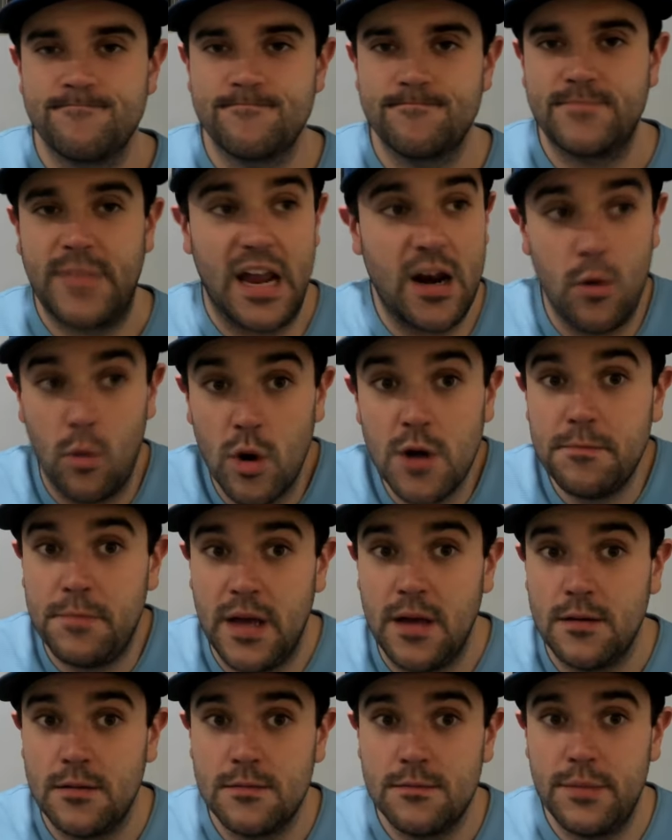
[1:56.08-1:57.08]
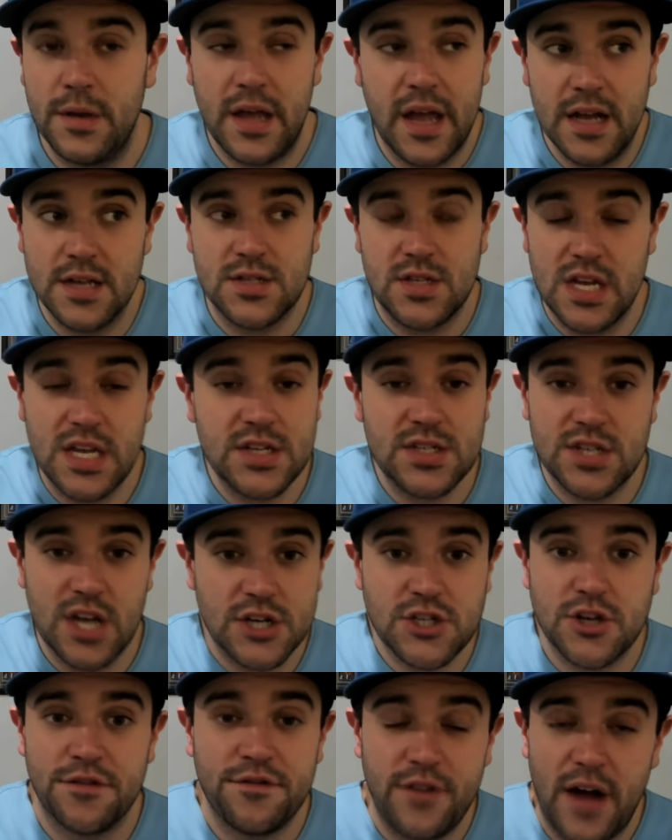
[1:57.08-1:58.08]
then it would be because he's
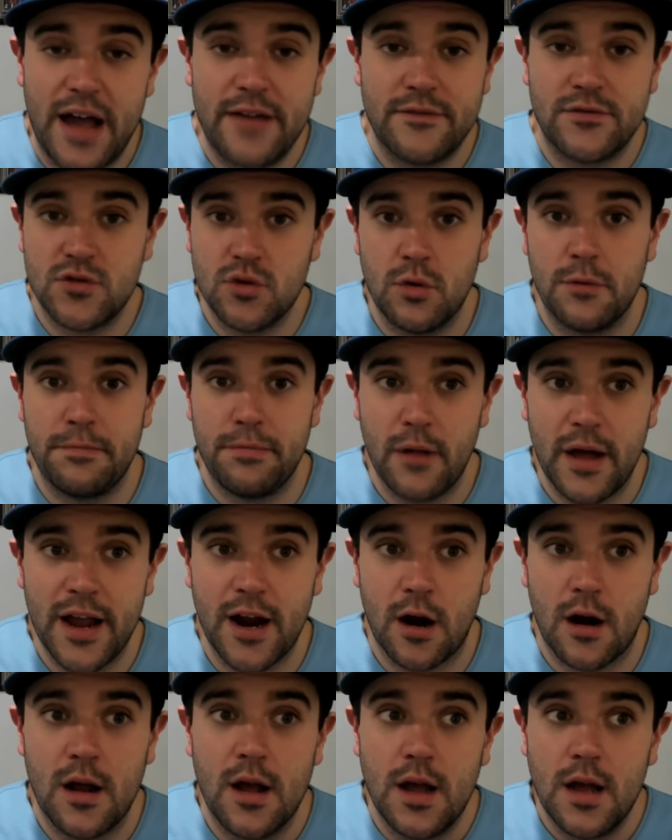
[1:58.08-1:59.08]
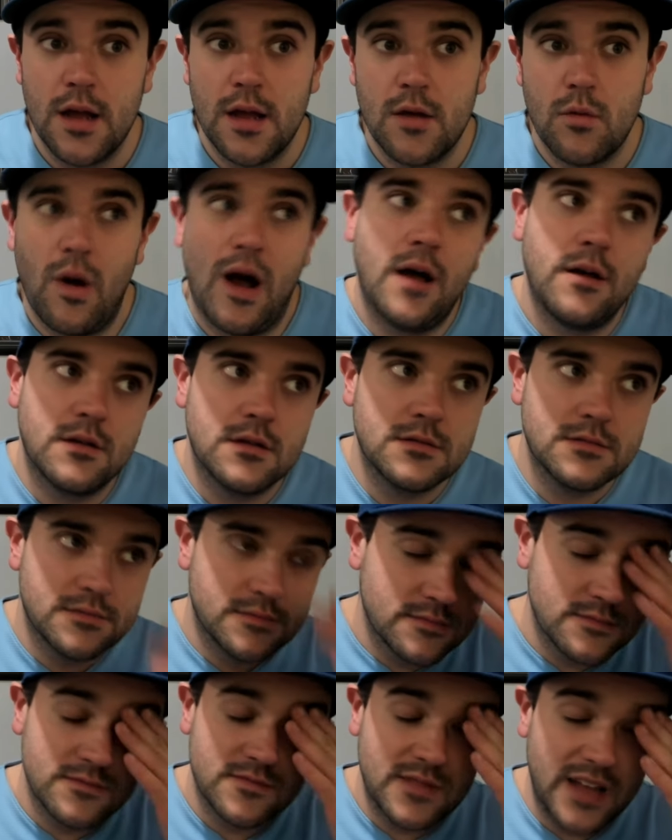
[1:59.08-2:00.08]
such a five tool player. Well,
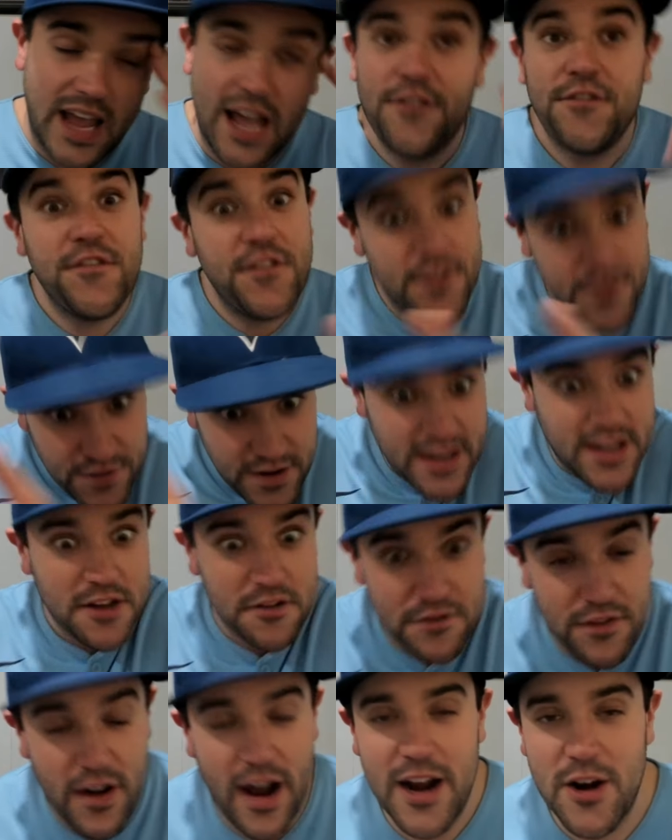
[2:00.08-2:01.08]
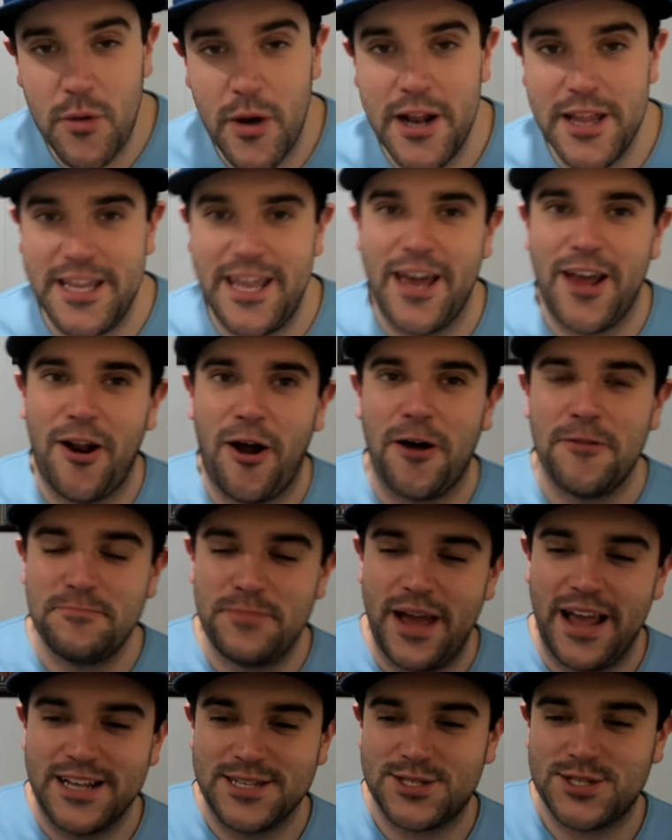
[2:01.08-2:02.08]
if he can find a way to get on
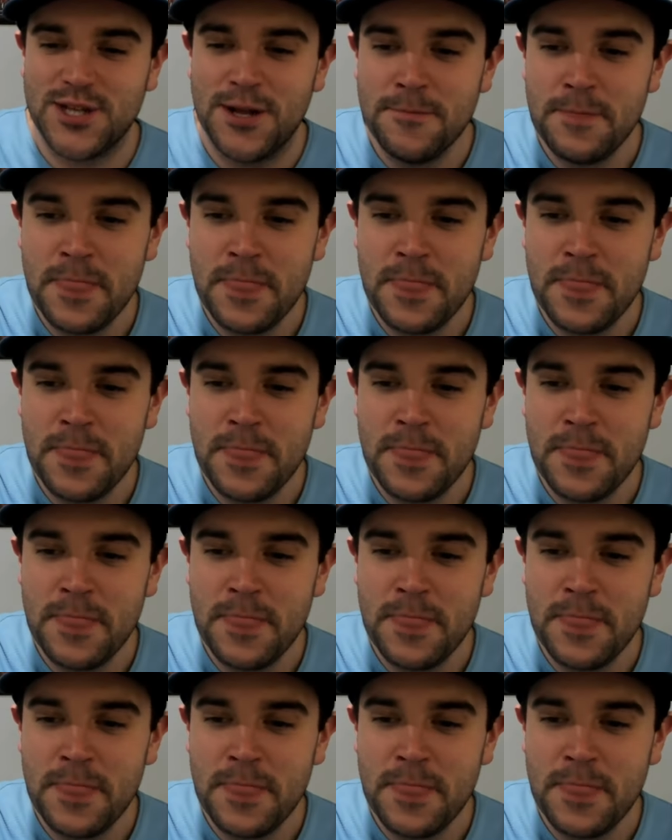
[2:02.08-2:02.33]
base,